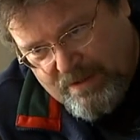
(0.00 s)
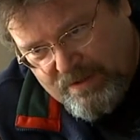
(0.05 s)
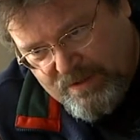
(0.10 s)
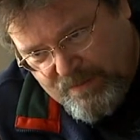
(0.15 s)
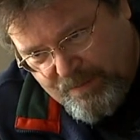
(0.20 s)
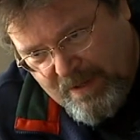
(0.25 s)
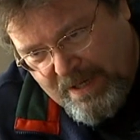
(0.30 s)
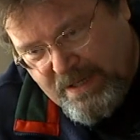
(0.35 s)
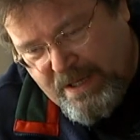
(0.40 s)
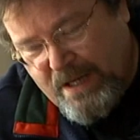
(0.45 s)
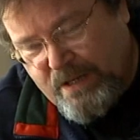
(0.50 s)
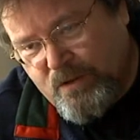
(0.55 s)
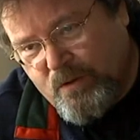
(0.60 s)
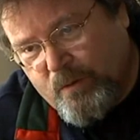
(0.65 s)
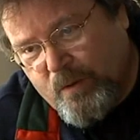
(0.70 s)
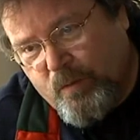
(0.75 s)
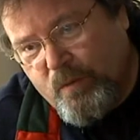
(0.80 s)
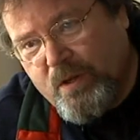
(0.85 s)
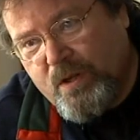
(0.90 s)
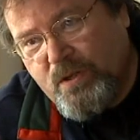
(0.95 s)
Explain that to
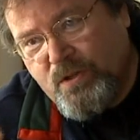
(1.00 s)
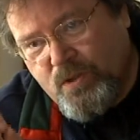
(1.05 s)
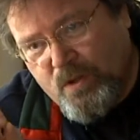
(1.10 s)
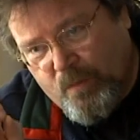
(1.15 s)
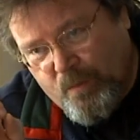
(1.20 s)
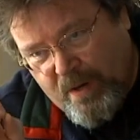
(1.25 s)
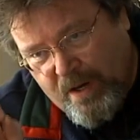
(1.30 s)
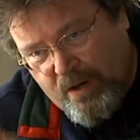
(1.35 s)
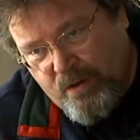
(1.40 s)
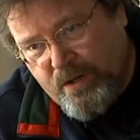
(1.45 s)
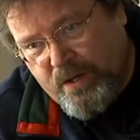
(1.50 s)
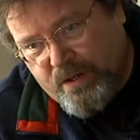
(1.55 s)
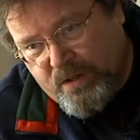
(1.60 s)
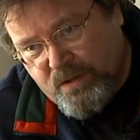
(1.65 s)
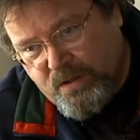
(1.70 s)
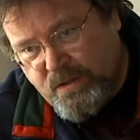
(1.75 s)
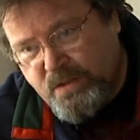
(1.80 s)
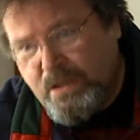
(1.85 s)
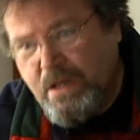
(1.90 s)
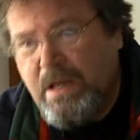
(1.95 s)
me, because you know Mayor
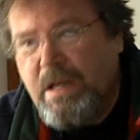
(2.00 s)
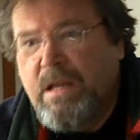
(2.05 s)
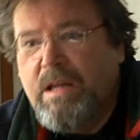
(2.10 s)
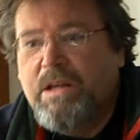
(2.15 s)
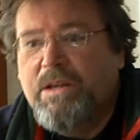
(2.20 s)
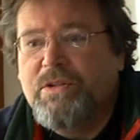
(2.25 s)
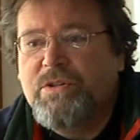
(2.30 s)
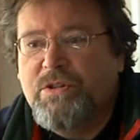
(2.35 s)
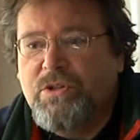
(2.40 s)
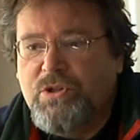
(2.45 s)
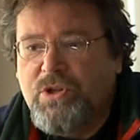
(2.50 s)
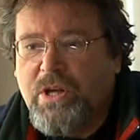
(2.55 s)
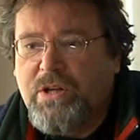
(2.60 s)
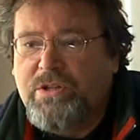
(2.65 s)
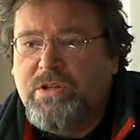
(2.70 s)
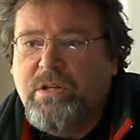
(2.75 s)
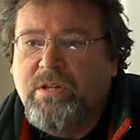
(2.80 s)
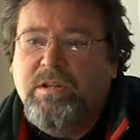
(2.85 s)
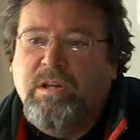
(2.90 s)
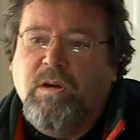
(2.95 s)
Nichols is
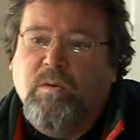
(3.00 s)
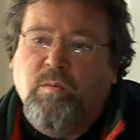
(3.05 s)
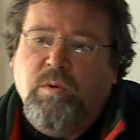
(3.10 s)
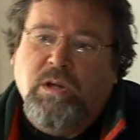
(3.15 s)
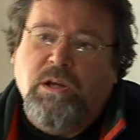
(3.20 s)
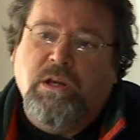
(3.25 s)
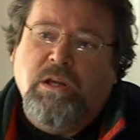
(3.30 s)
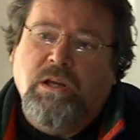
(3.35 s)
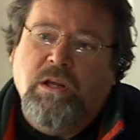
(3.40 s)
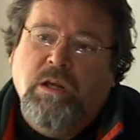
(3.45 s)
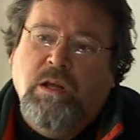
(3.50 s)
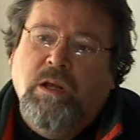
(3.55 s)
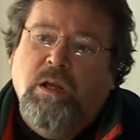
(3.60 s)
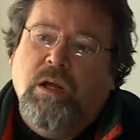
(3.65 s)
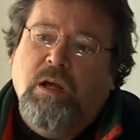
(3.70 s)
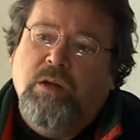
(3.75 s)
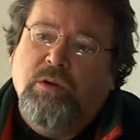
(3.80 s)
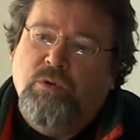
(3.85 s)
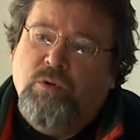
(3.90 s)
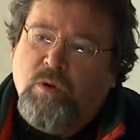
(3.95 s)
suggesting that we
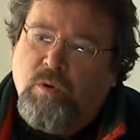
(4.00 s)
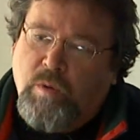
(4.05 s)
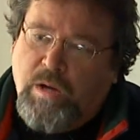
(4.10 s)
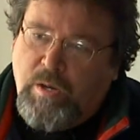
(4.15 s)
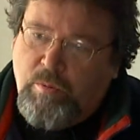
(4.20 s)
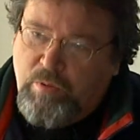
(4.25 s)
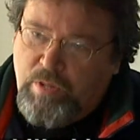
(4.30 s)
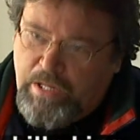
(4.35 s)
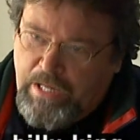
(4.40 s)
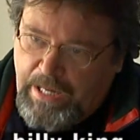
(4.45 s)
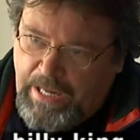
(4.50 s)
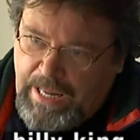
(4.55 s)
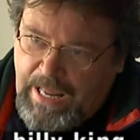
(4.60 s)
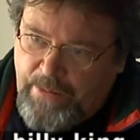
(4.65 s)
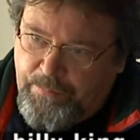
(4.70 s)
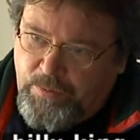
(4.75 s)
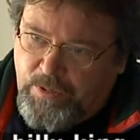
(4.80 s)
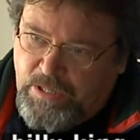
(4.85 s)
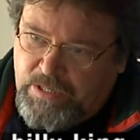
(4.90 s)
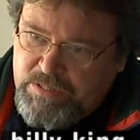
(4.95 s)
do away with a
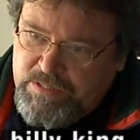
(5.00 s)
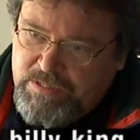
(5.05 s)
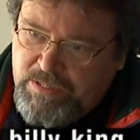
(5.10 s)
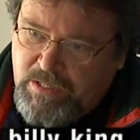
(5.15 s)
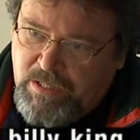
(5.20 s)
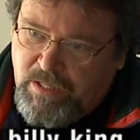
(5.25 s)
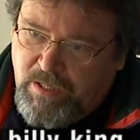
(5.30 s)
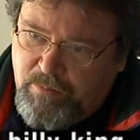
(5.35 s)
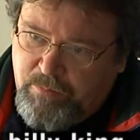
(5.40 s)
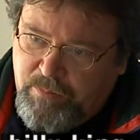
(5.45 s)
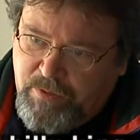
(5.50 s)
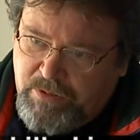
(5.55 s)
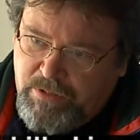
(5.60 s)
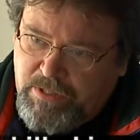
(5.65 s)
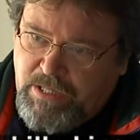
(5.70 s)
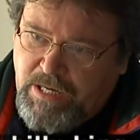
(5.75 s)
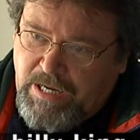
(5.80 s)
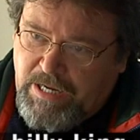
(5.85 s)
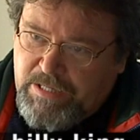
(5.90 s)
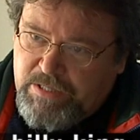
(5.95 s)
cap on uh,
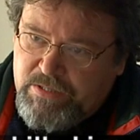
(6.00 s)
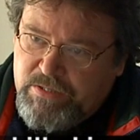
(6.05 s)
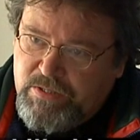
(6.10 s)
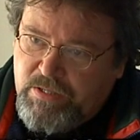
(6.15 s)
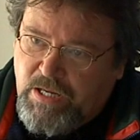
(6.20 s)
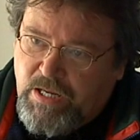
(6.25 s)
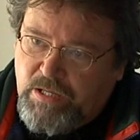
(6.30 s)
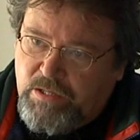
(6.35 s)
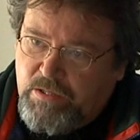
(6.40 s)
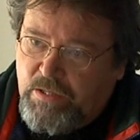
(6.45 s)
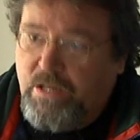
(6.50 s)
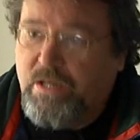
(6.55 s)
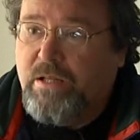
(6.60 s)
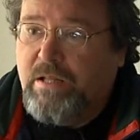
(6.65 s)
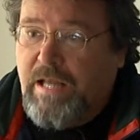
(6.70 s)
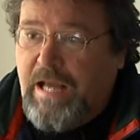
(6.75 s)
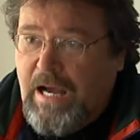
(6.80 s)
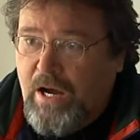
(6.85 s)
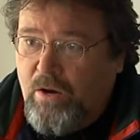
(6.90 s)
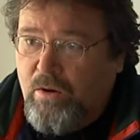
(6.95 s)
building heights and and
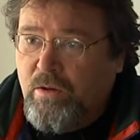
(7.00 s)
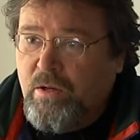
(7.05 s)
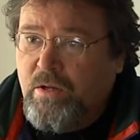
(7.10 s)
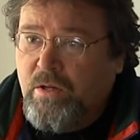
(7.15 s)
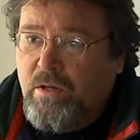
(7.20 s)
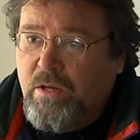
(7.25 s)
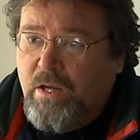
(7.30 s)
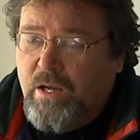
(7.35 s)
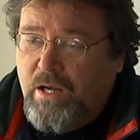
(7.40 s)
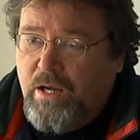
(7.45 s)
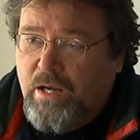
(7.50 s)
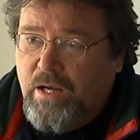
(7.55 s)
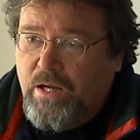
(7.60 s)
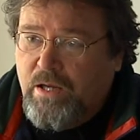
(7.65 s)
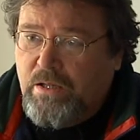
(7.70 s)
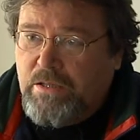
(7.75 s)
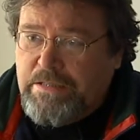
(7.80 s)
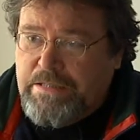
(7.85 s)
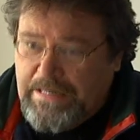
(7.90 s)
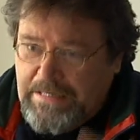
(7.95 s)
allow
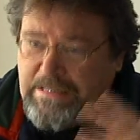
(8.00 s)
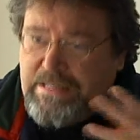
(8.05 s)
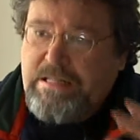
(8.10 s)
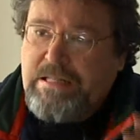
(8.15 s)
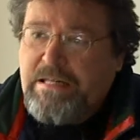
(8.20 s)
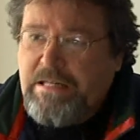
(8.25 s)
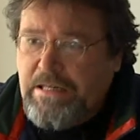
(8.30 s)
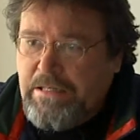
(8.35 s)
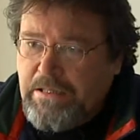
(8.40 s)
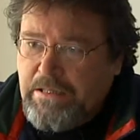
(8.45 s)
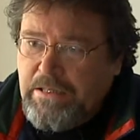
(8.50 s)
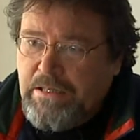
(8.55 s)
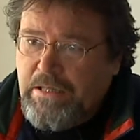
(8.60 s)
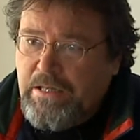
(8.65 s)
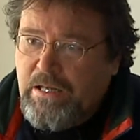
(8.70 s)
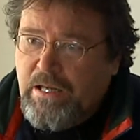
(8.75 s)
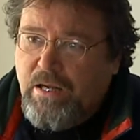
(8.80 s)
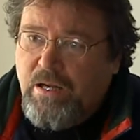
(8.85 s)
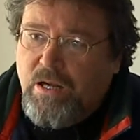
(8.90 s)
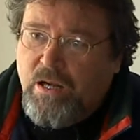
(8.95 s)
uh, density
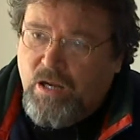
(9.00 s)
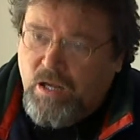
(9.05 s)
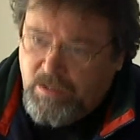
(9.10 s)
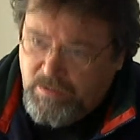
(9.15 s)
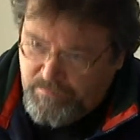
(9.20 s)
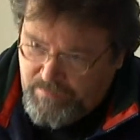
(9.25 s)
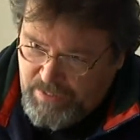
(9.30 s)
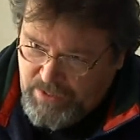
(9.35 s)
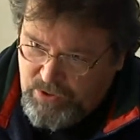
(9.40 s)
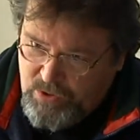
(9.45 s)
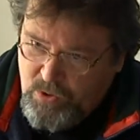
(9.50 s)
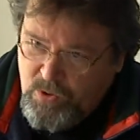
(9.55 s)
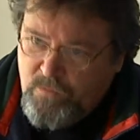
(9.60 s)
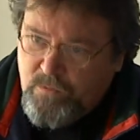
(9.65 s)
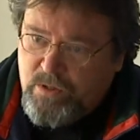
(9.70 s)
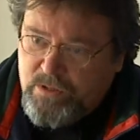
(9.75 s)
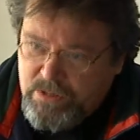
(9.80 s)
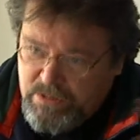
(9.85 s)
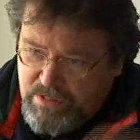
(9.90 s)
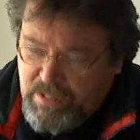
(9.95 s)
uh, all of
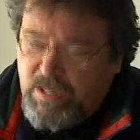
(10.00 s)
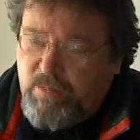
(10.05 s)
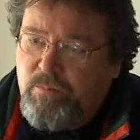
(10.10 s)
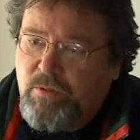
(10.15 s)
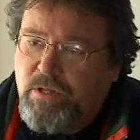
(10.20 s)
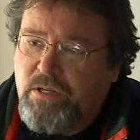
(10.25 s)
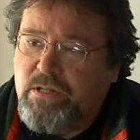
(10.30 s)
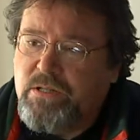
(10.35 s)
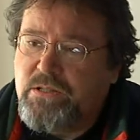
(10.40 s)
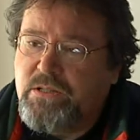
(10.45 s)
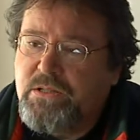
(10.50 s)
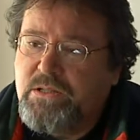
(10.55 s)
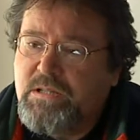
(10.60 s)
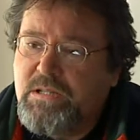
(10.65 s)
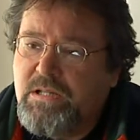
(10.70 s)
Vancouver to take place in